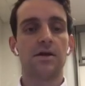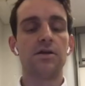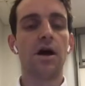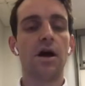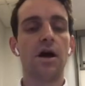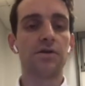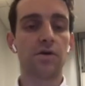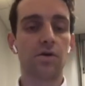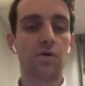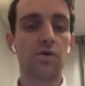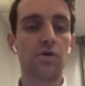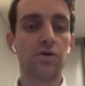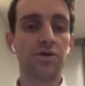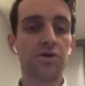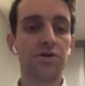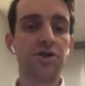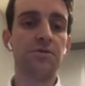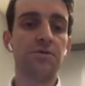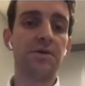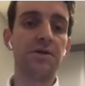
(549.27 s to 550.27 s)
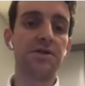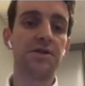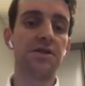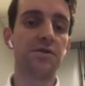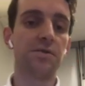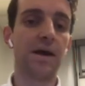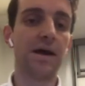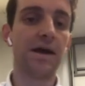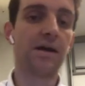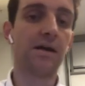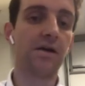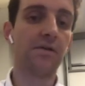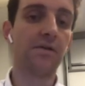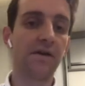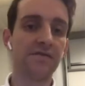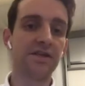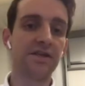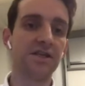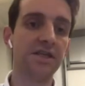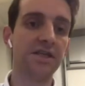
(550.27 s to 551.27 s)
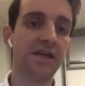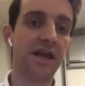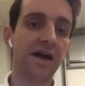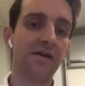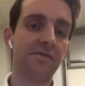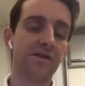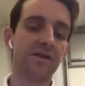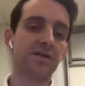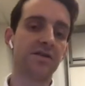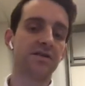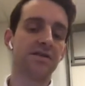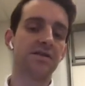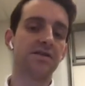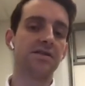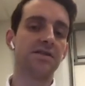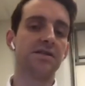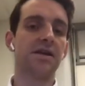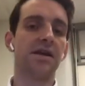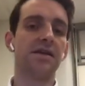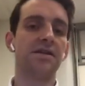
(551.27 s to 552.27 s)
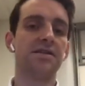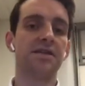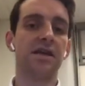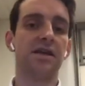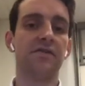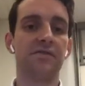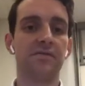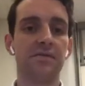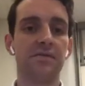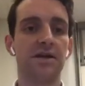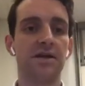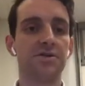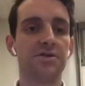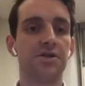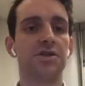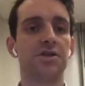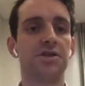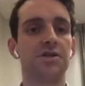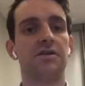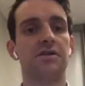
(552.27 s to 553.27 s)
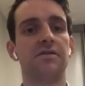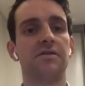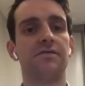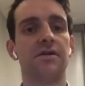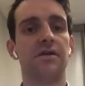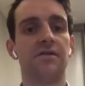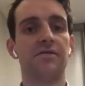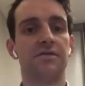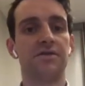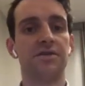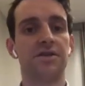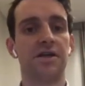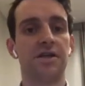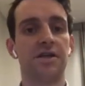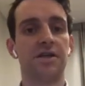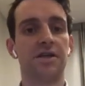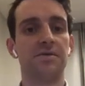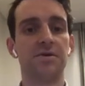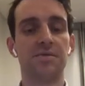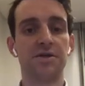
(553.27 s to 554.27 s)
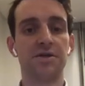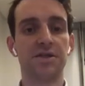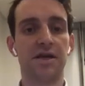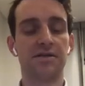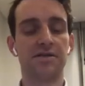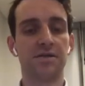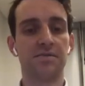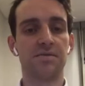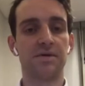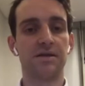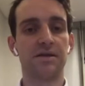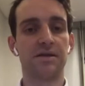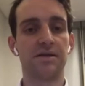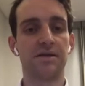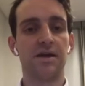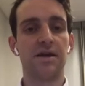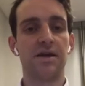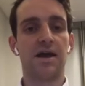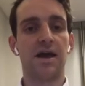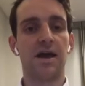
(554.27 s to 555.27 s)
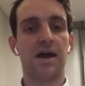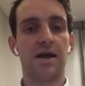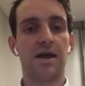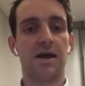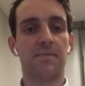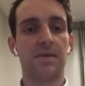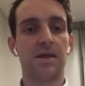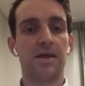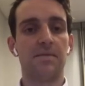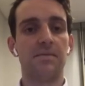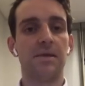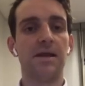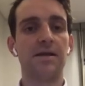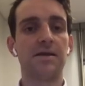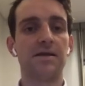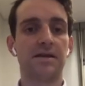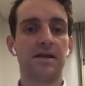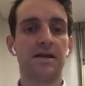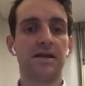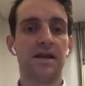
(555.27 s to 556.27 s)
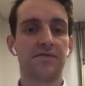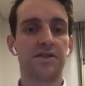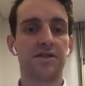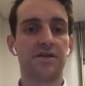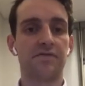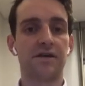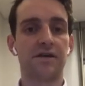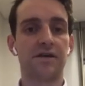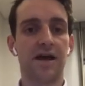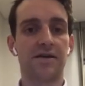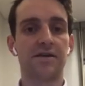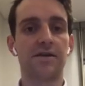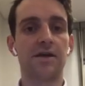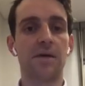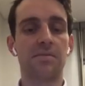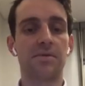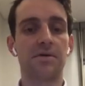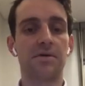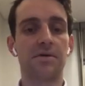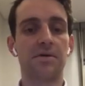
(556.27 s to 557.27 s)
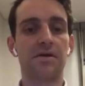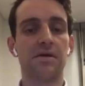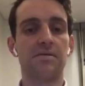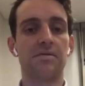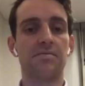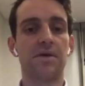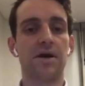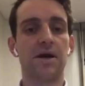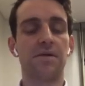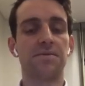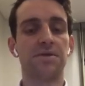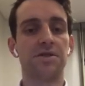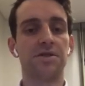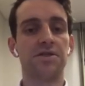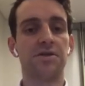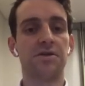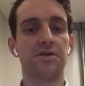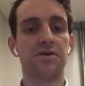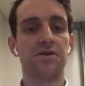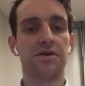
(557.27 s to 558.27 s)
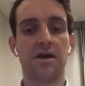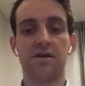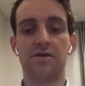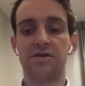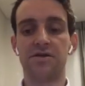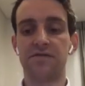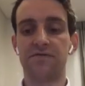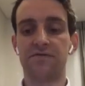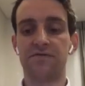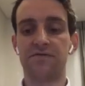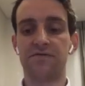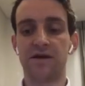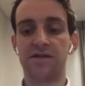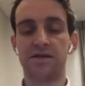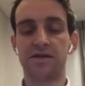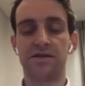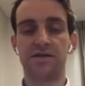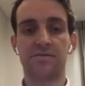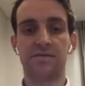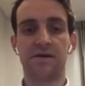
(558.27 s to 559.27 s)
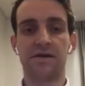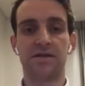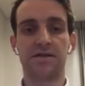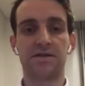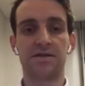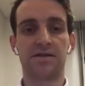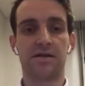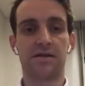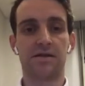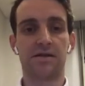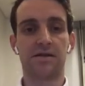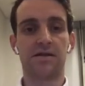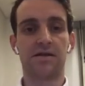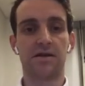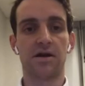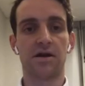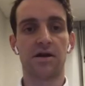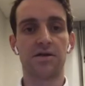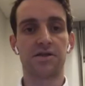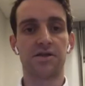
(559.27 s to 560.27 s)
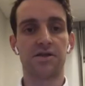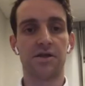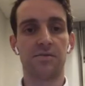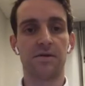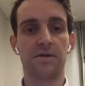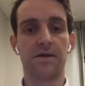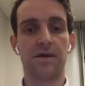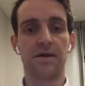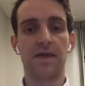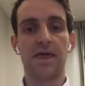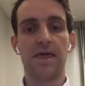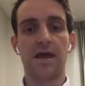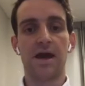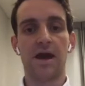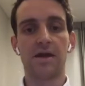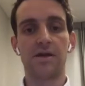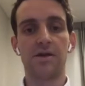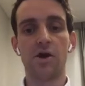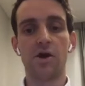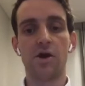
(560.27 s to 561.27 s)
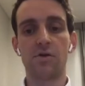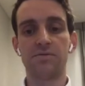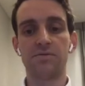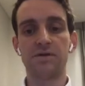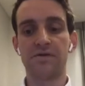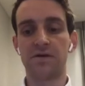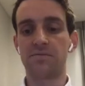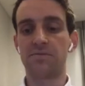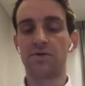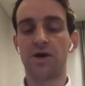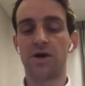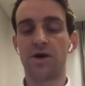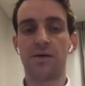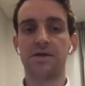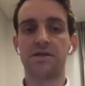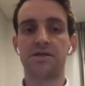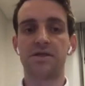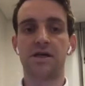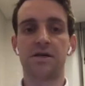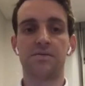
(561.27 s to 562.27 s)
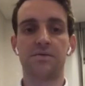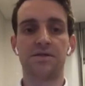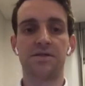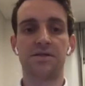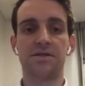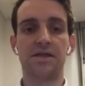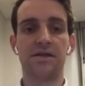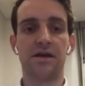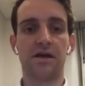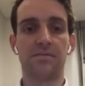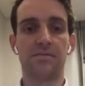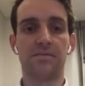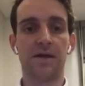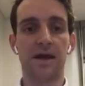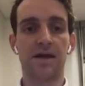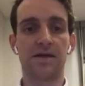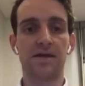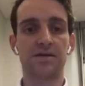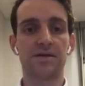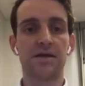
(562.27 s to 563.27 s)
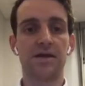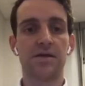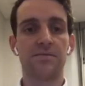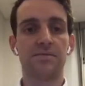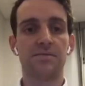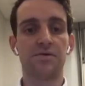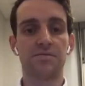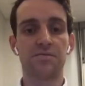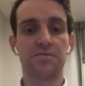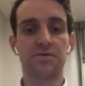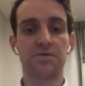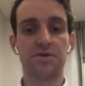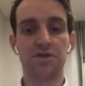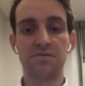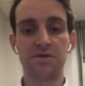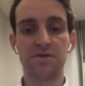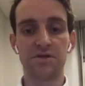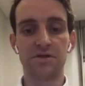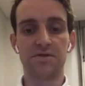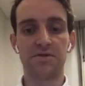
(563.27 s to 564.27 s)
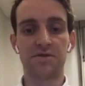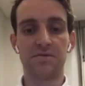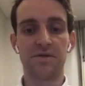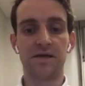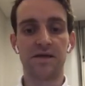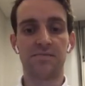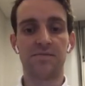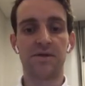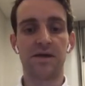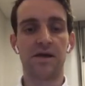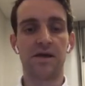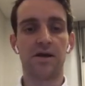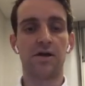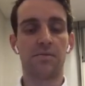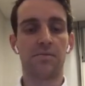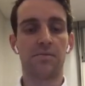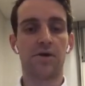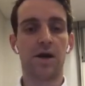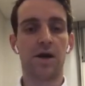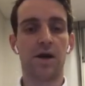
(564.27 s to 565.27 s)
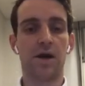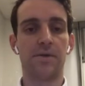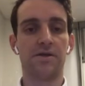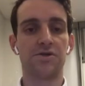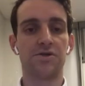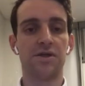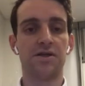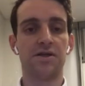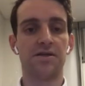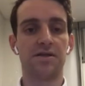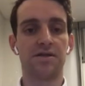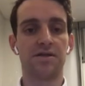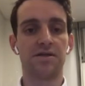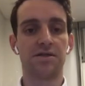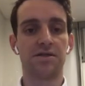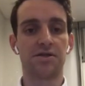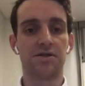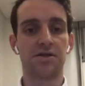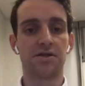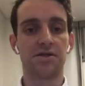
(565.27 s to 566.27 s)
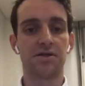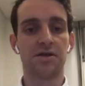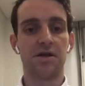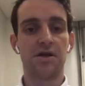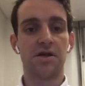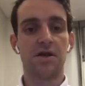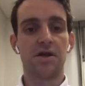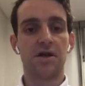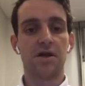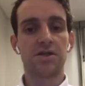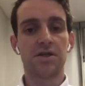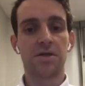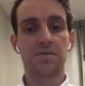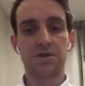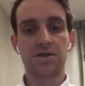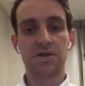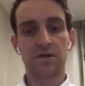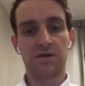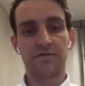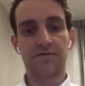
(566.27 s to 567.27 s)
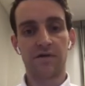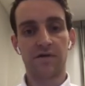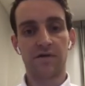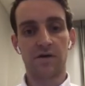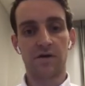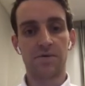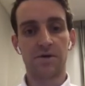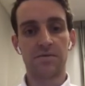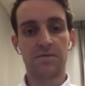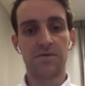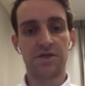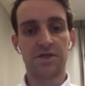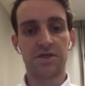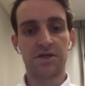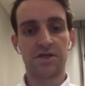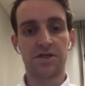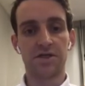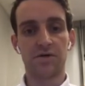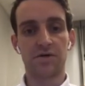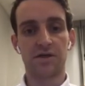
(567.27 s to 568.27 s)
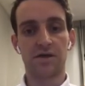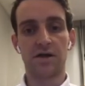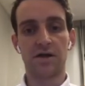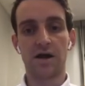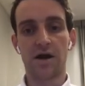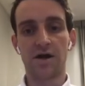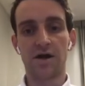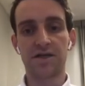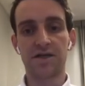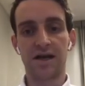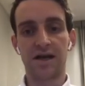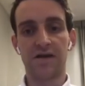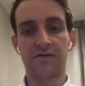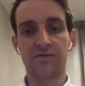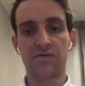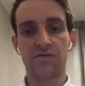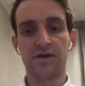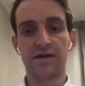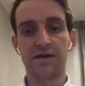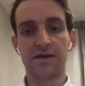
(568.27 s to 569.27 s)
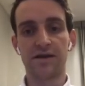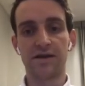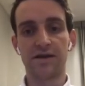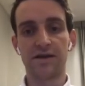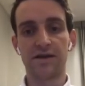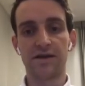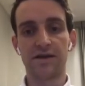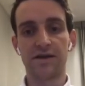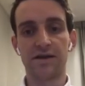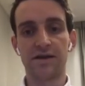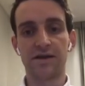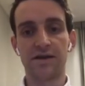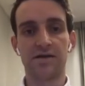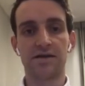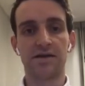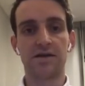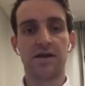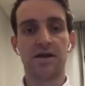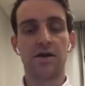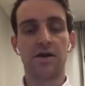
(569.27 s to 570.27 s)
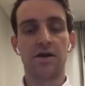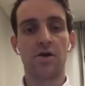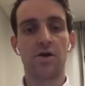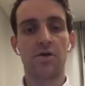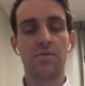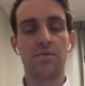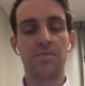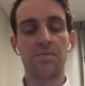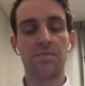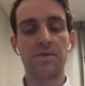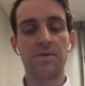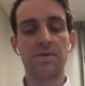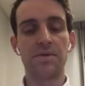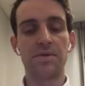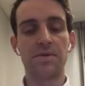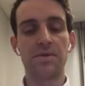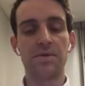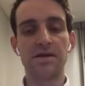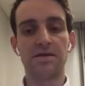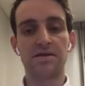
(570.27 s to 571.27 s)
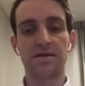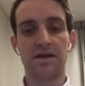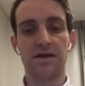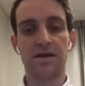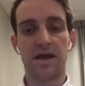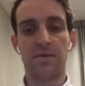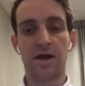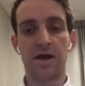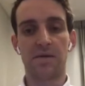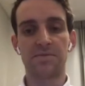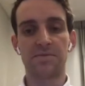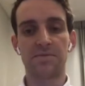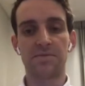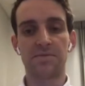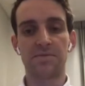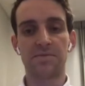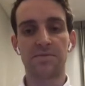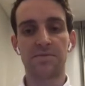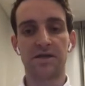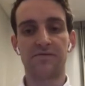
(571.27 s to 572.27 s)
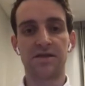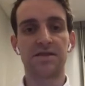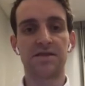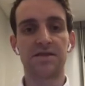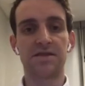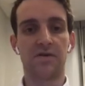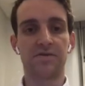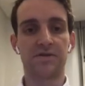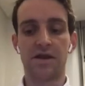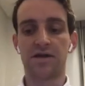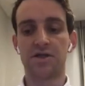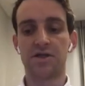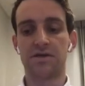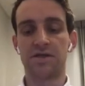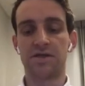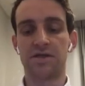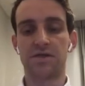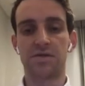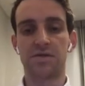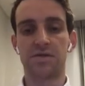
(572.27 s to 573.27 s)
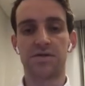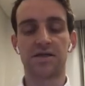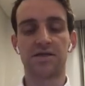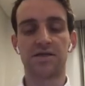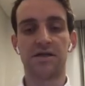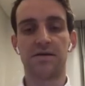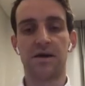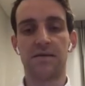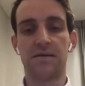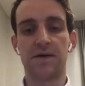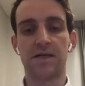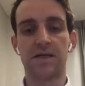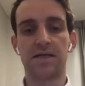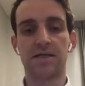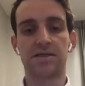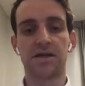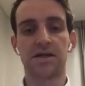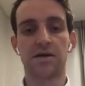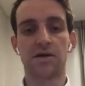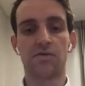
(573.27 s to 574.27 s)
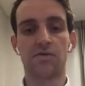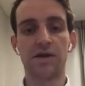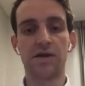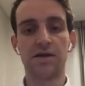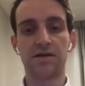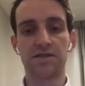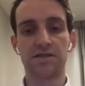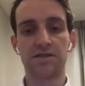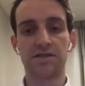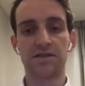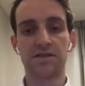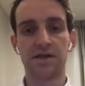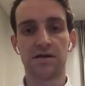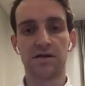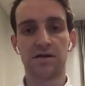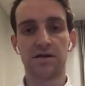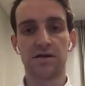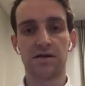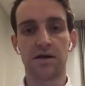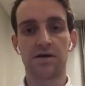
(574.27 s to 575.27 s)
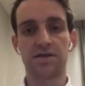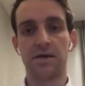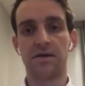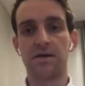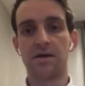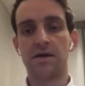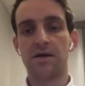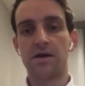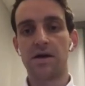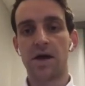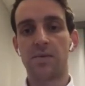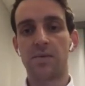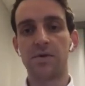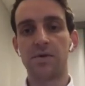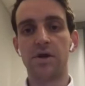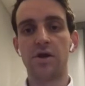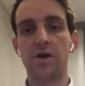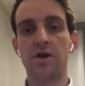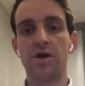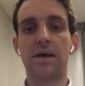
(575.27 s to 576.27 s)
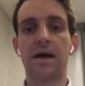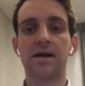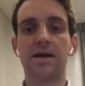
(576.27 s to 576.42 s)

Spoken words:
Not all tumours as well are FDG avid. This is a case taken from the literature of the gentleman who presented with malignant left cervical adenopathy. Biopsy showed an undifferentiated metastatic carcinoma, and no definite primary site was seen on PET, but was presumed to be a lung primary and treated as such. Subsequent follow-up imaging showed an enlarging left renal lesion, and repeat biopsy of this and also the neck showed that this was actually a metastatic renal cell carcinoma.